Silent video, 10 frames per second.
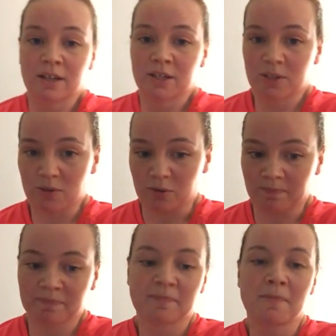So
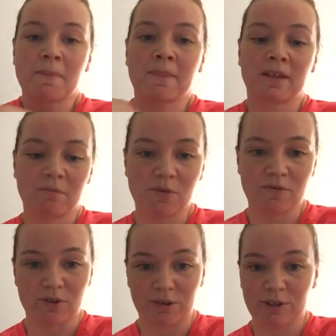
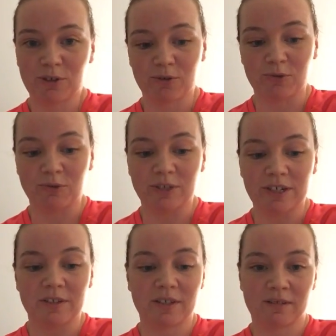moving on to
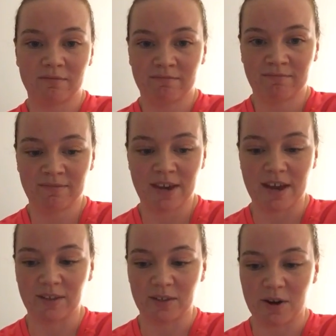shoulders,
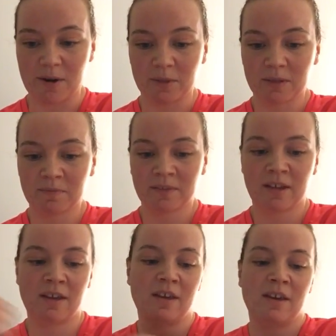hands and arms.
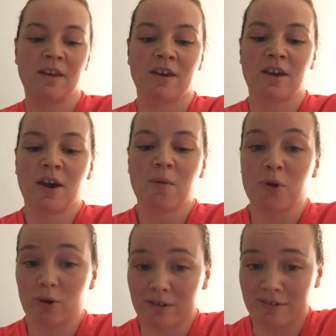I'm
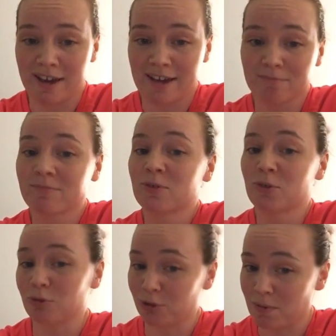not gonna lie,
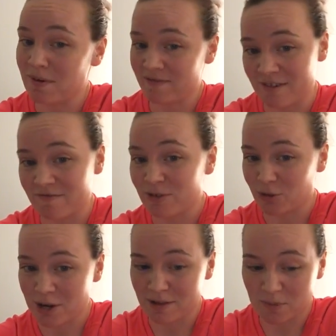shoulder's not my favourite
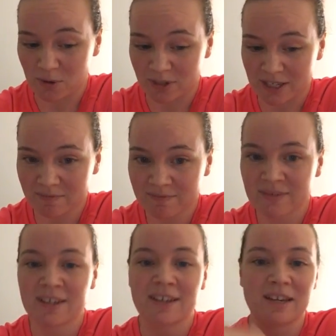joint of the body.
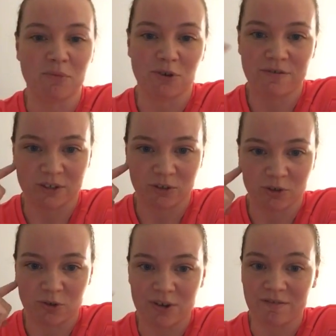I'm more of a
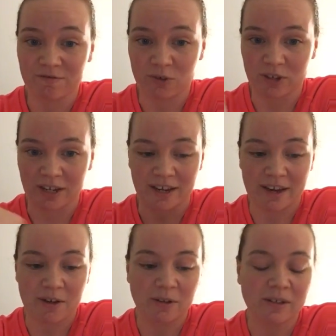jaw and foot kind of
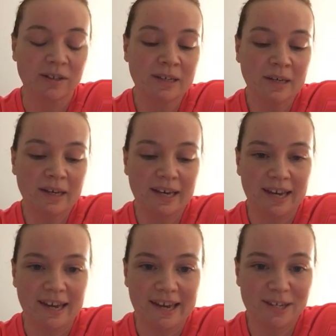gal.
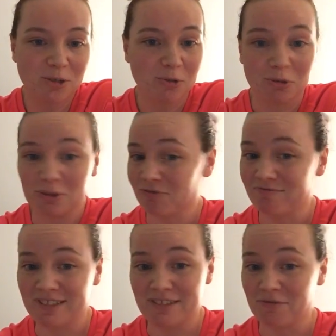Shoulder's
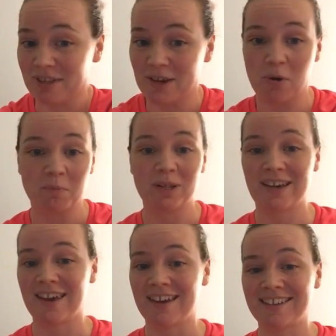really, really
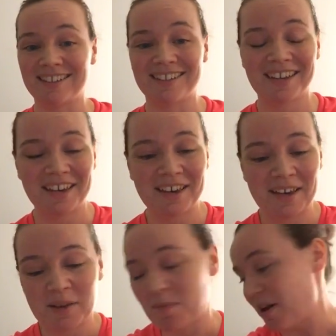complicated.
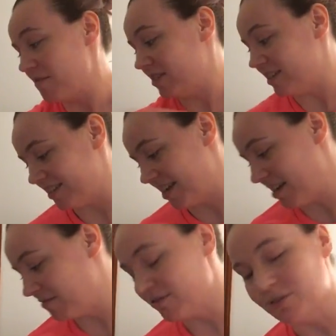Bit of a
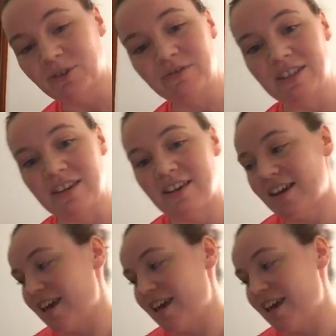design flaw, really.